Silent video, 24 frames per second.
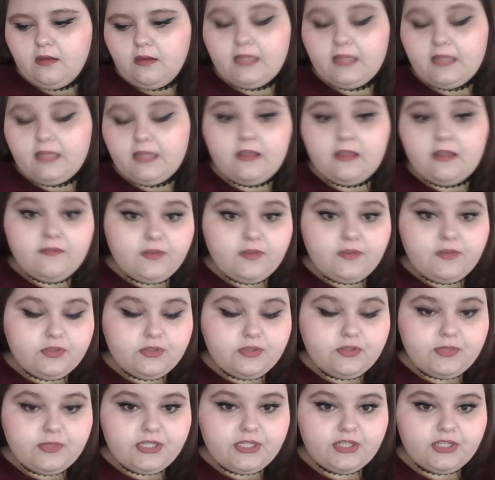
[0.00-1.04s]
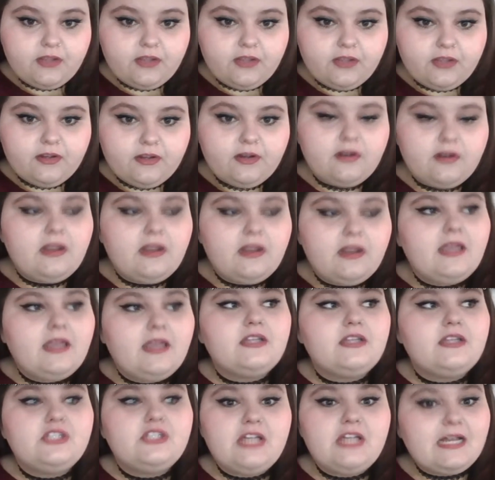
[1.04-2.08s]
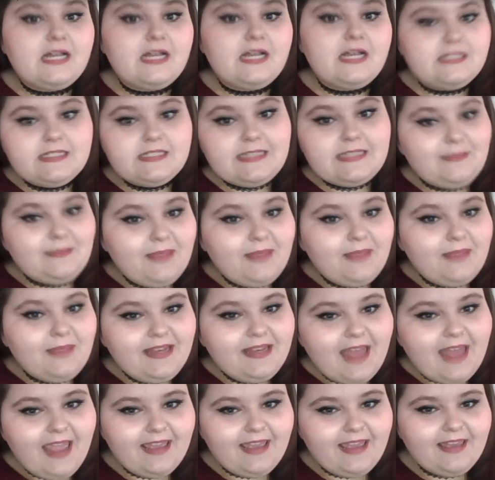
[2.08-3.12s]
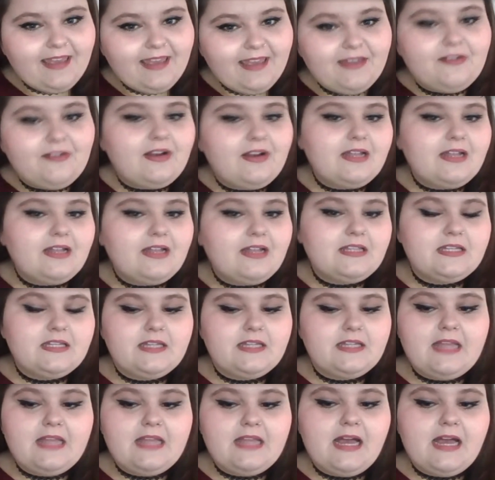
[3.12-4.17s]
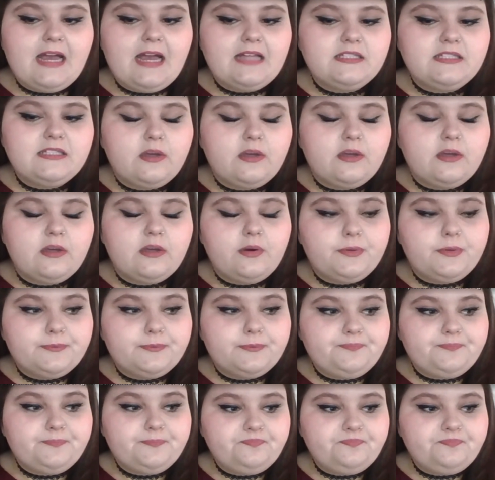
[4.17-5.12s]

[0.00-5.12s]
I love you to each other, and she hasn't seen me naked or anything like that, so,